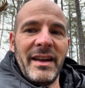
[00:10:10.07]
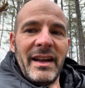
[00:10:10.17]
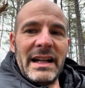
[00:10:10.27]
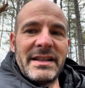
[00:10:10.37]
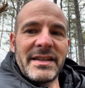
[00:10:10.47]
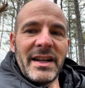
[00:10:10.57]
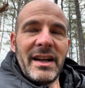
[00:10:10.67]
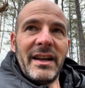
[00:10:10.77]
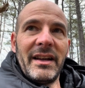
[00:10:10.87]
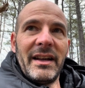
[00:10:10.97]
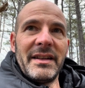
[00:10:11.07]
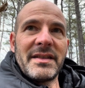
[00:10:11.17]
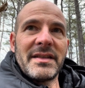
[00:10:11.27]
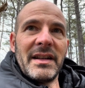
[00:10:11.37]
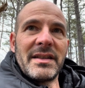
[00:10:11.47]
it's
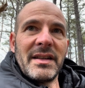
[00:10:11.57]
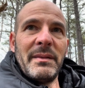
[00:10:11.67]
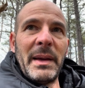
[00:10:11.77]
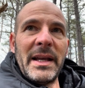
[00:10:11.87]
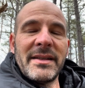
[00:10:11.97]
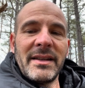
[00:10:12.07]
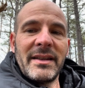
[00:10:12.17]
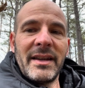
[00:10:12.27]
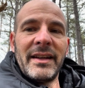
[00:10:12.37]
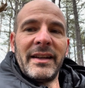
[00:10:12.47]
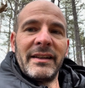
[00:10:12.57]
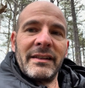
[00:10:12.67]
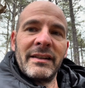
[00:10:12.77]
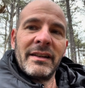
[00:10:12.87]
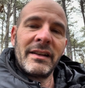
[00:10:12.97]
an amazing thing,
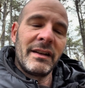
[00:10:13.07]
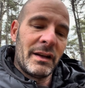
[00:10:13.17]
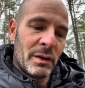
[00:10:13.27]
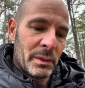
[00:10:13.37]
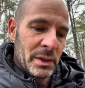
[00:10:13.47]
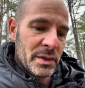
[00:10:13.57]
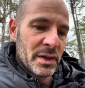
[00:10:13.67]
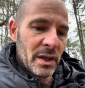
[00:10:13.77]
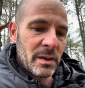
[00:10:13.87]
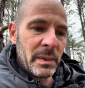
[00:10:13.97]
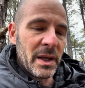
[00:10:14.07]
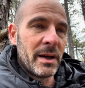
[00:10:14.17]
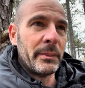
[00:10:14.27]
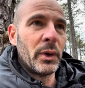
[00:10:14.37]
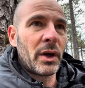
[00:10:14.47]
when you start to
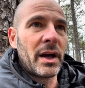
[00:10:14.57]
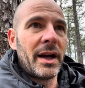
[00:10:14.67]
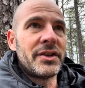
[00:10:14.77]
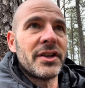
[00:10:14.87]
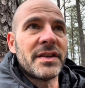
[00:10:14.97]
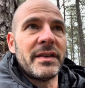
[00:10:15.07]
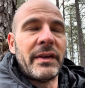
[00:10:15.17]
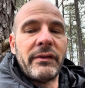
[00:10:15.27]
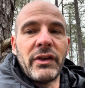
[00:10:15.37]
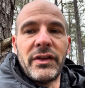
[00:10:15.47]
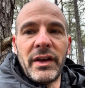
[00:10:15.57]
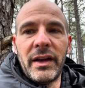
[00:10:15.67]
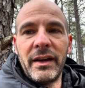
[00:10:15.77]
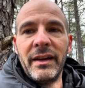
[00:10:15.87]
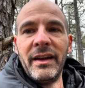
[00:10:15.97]
become more conscious of everything.